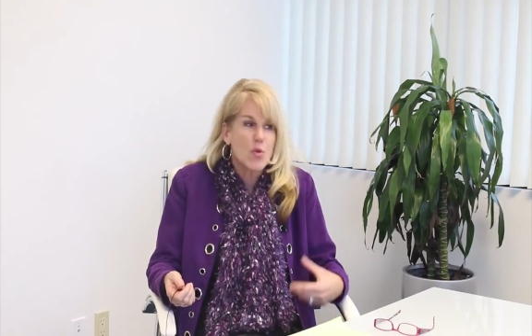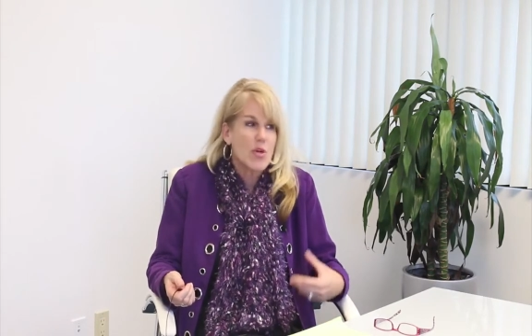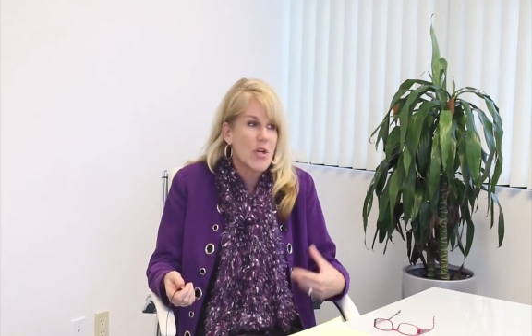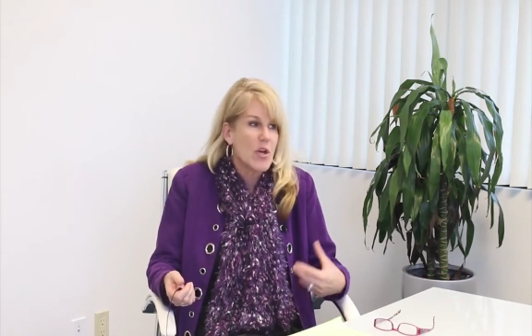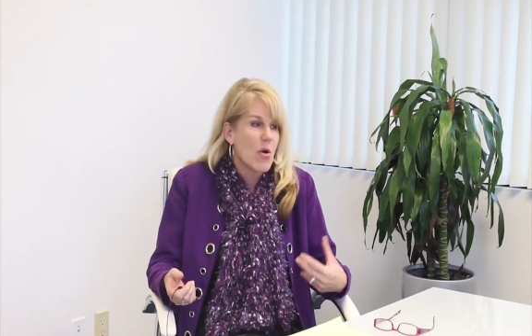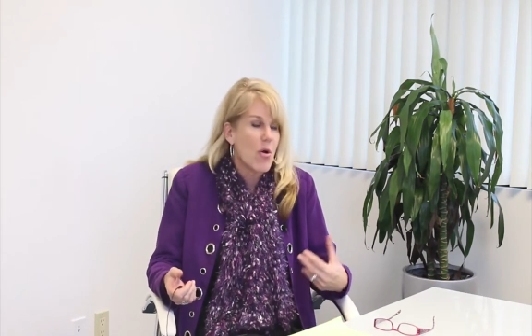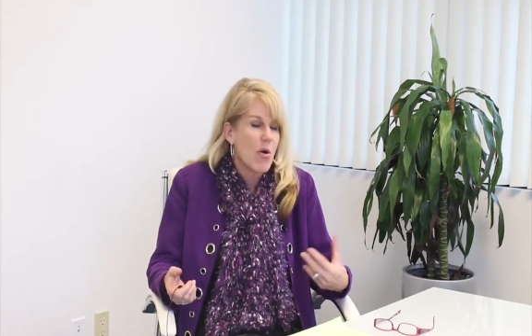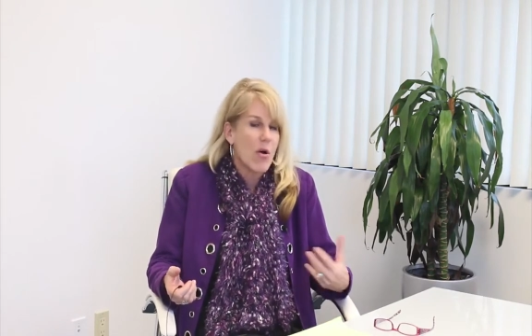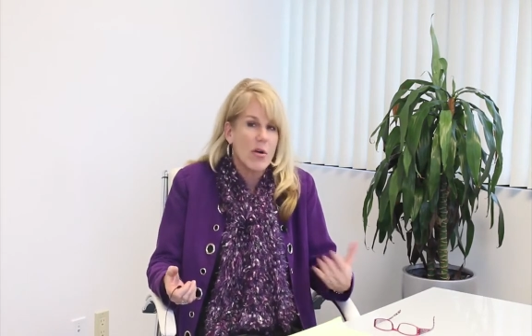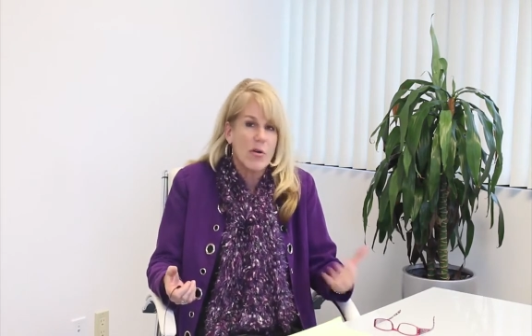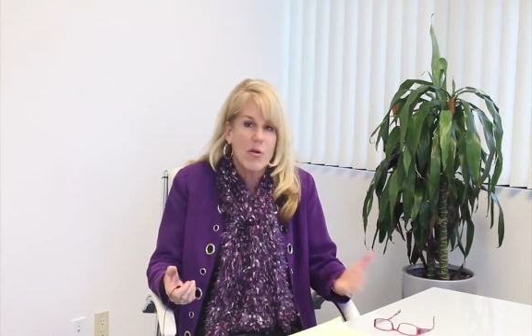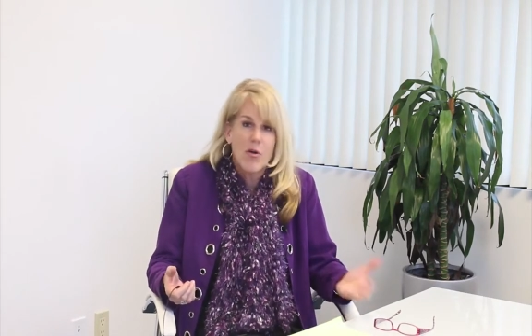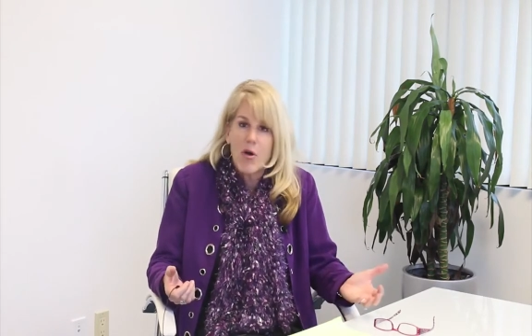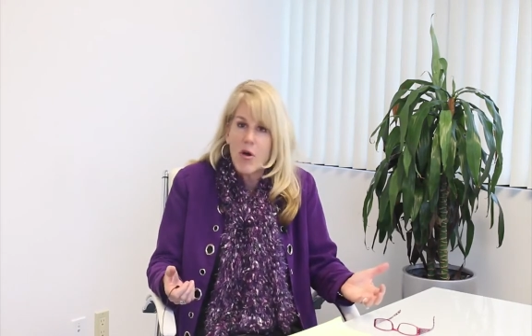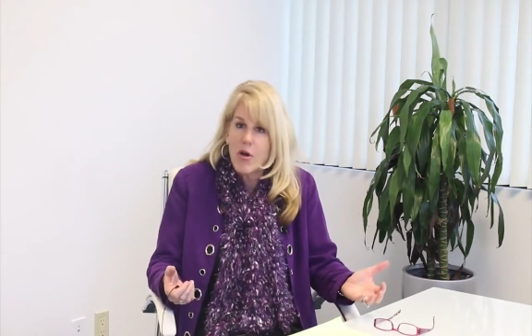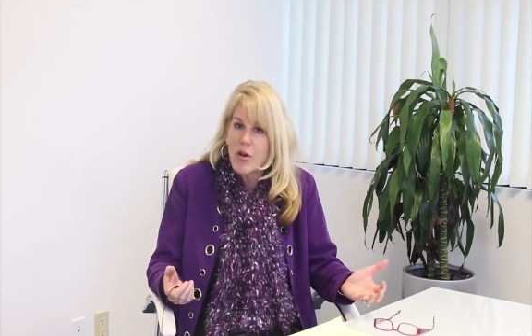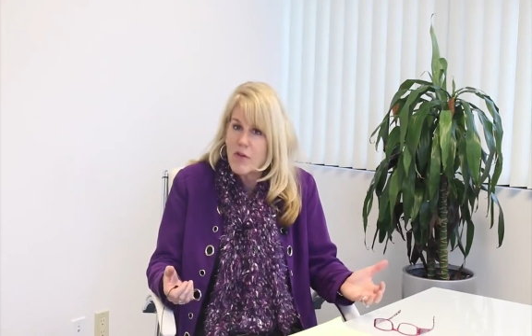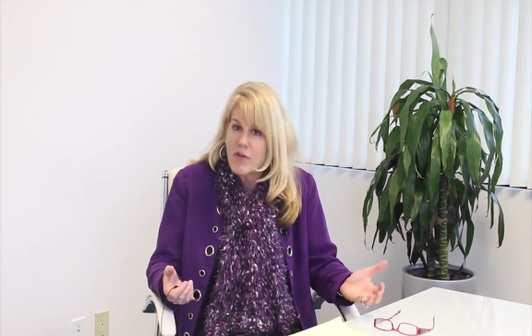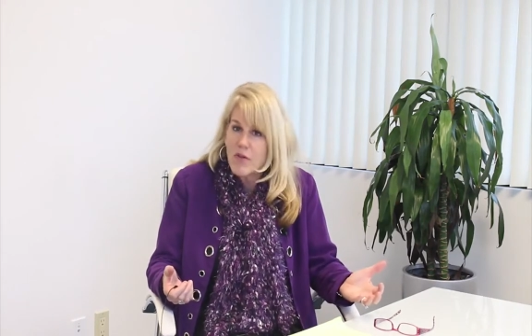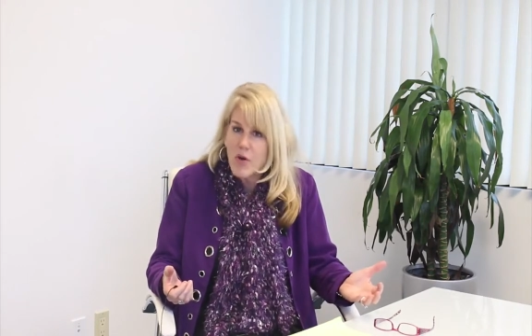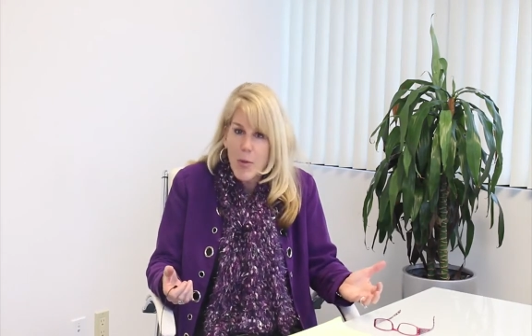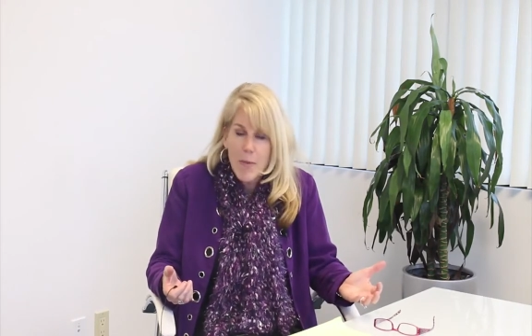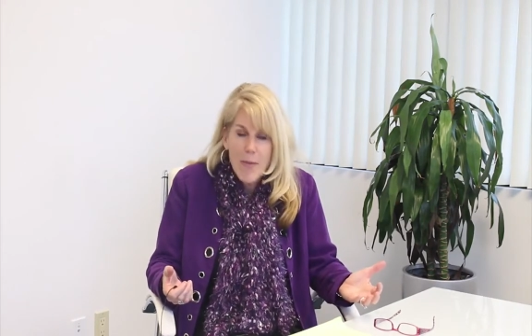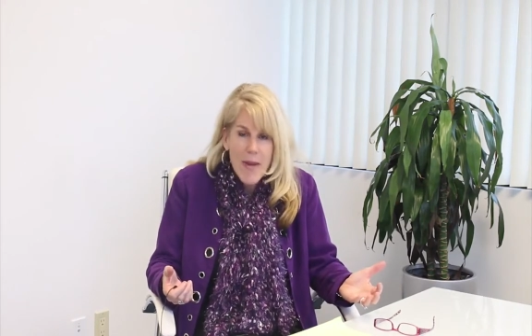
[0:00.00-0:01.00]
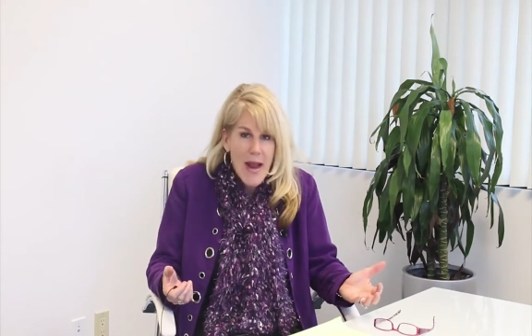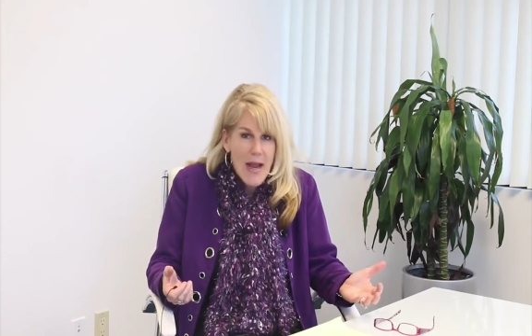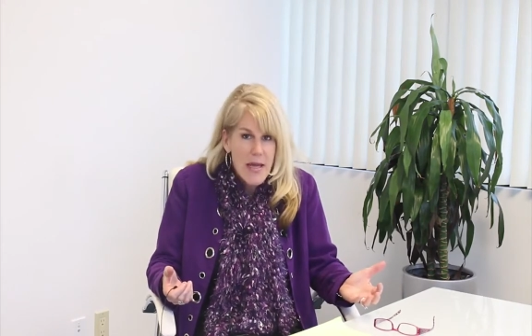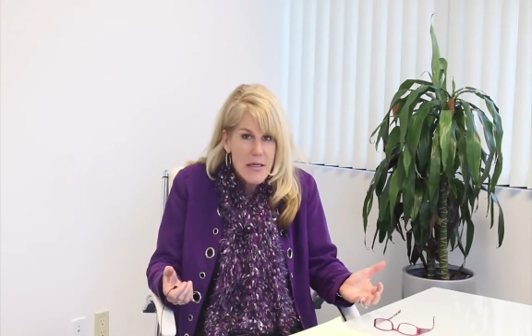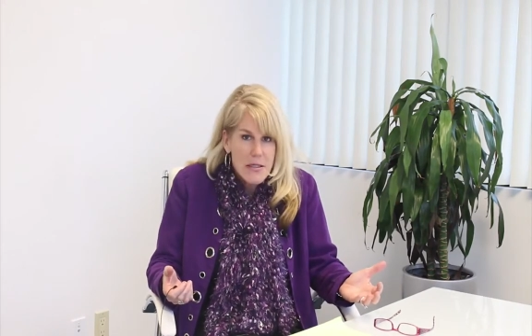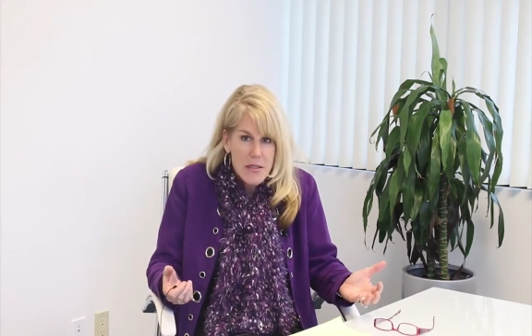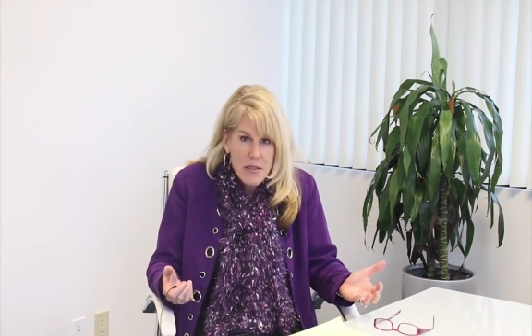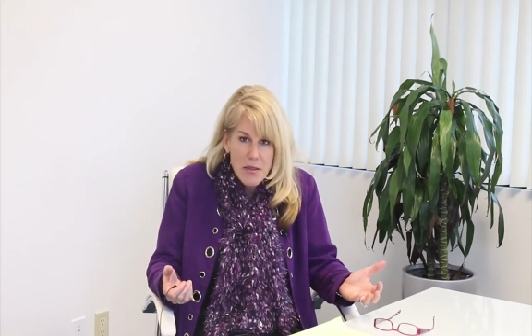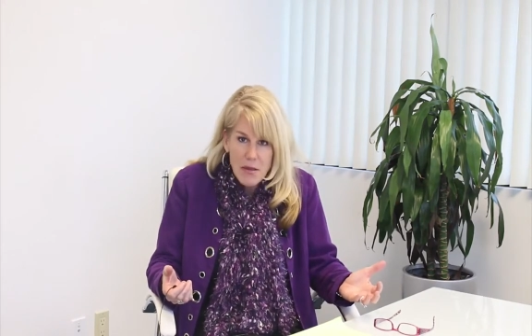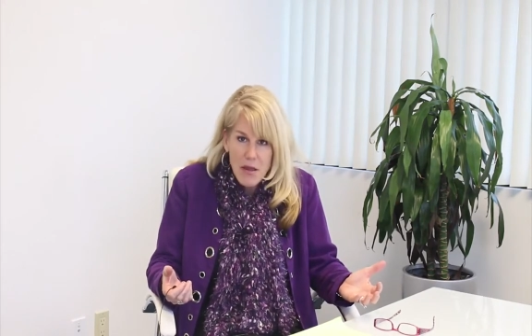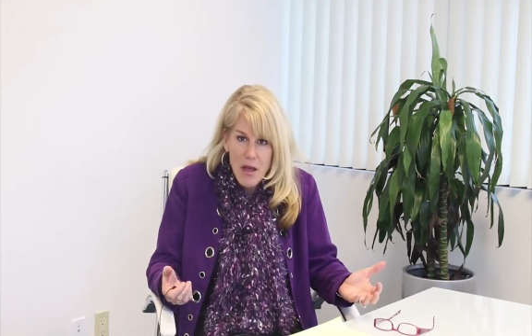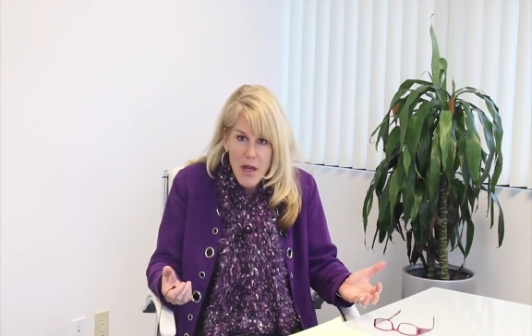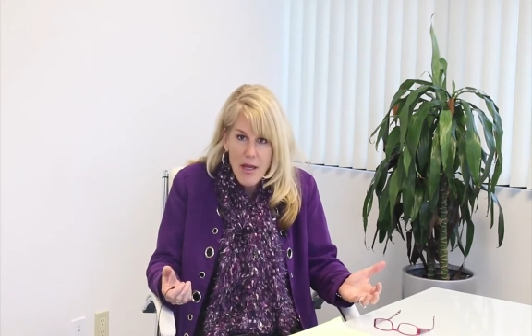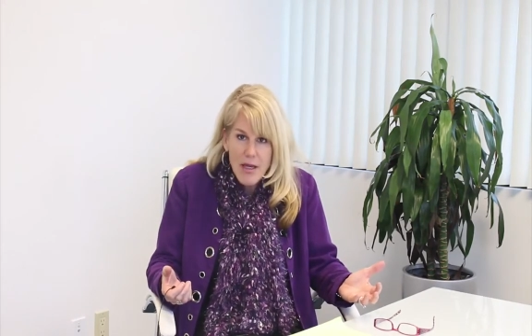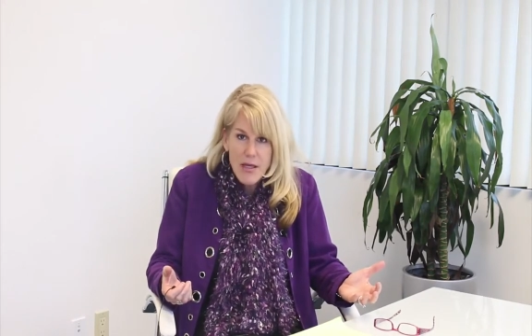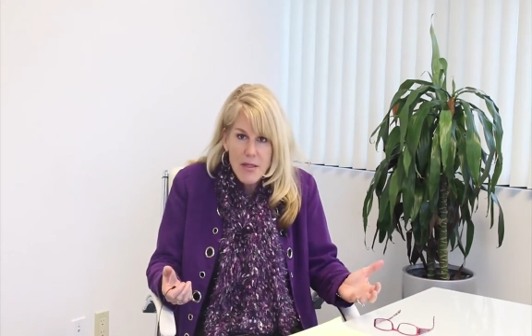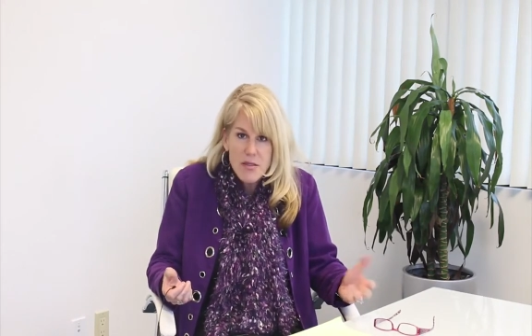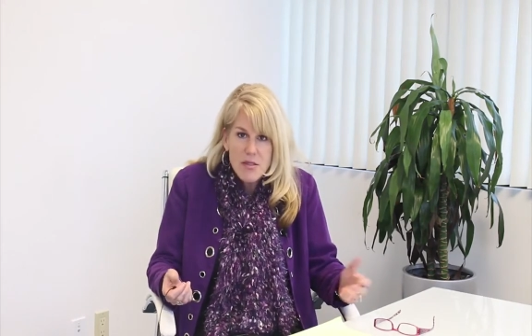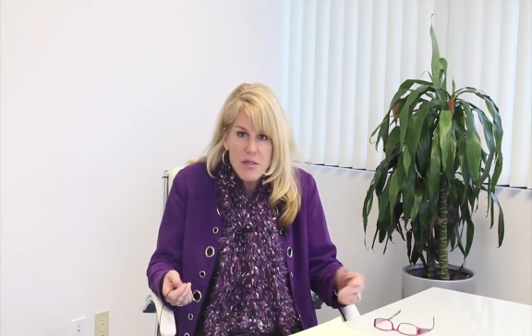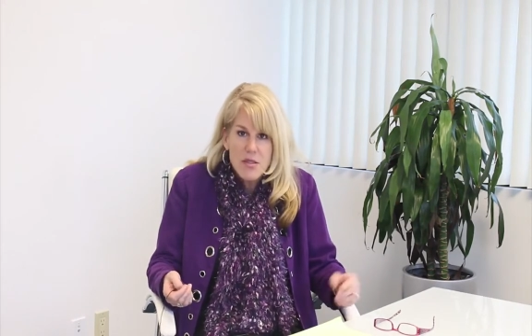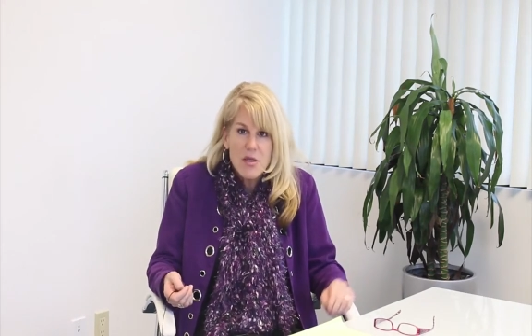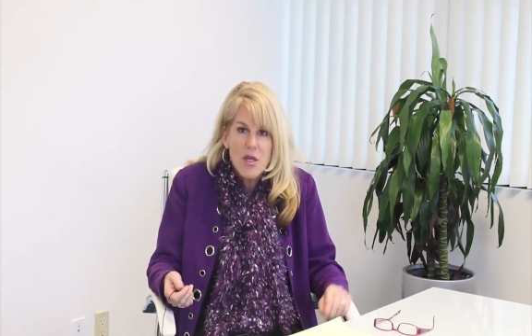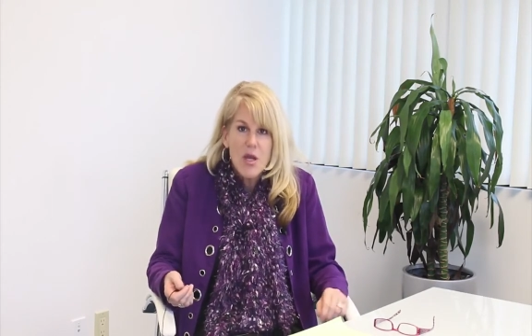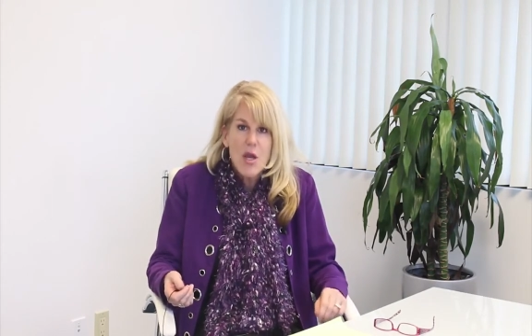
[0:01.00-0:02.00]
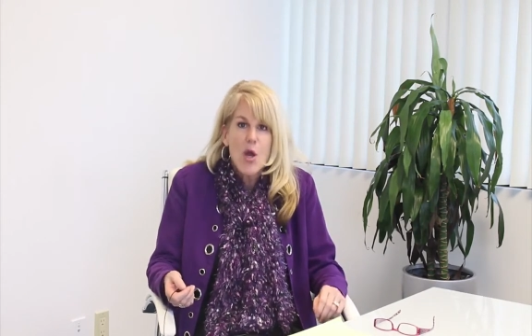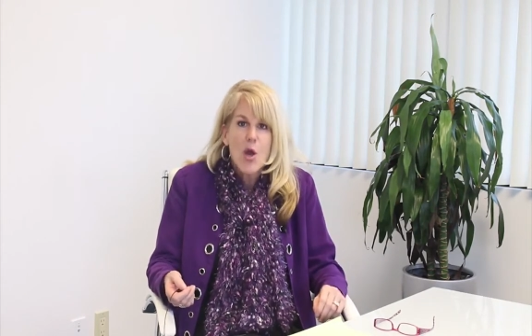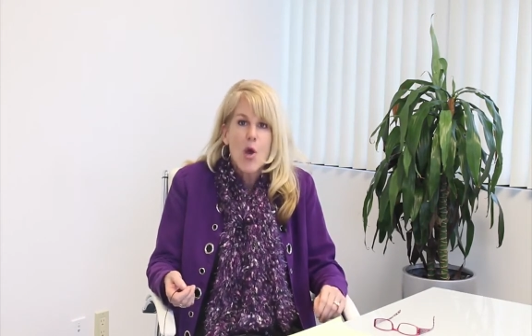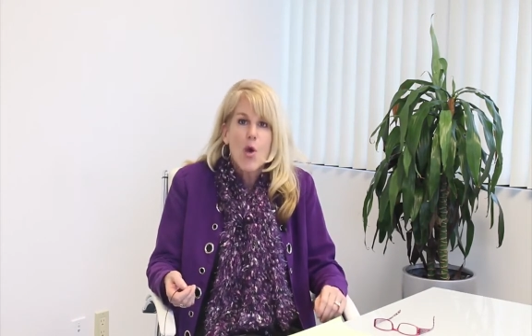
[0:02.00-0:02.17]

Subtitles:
We call all of our past clients.